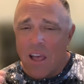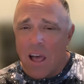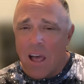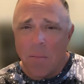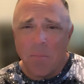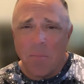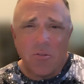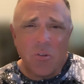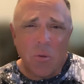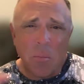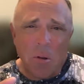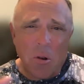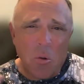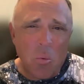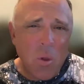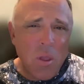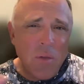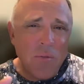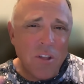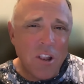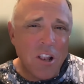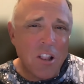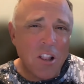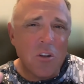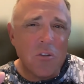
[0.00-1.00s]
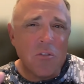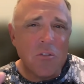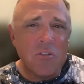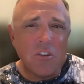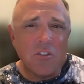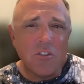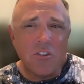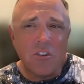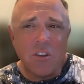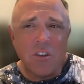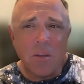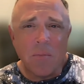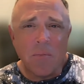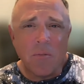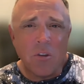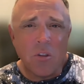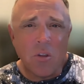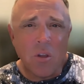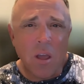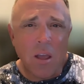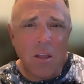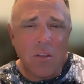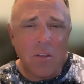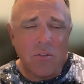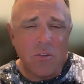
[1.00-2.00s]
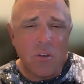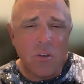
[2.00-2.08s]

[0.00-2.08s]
I'm going to weave in a little fishing tip for you guys.